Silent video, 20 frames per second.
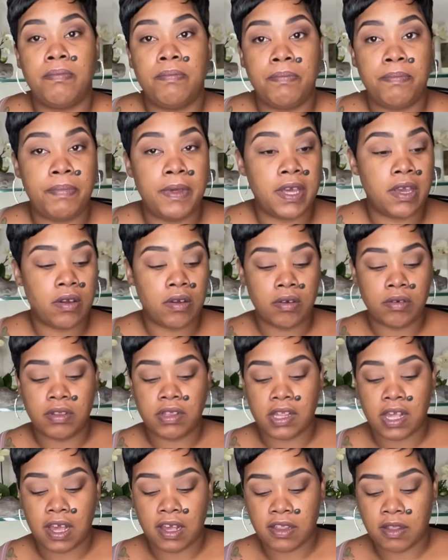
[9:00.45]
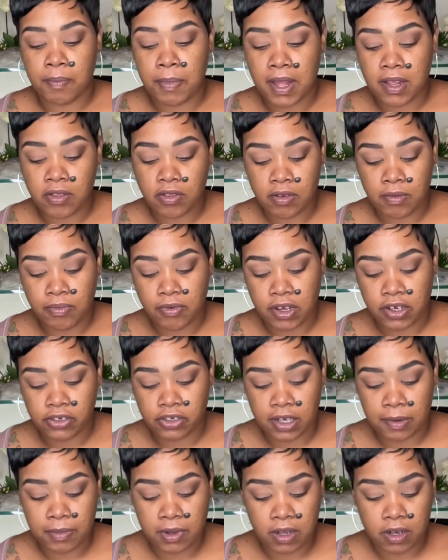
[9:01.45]
bigger size pencil brush.
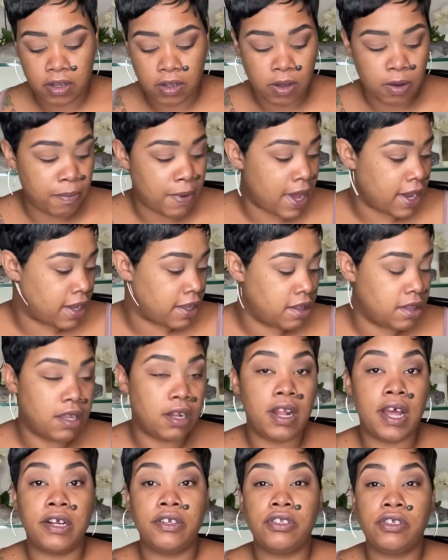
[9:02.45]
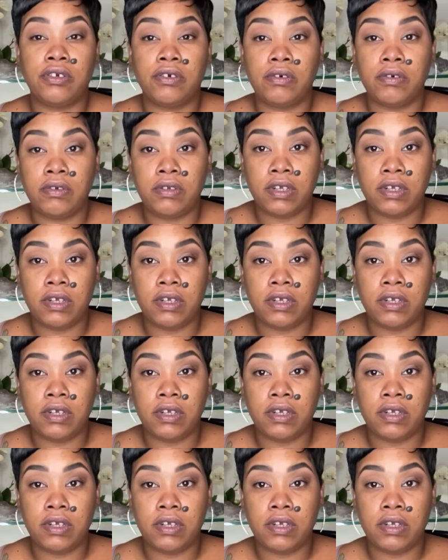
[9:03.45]
I'm gonna go back into Nocturne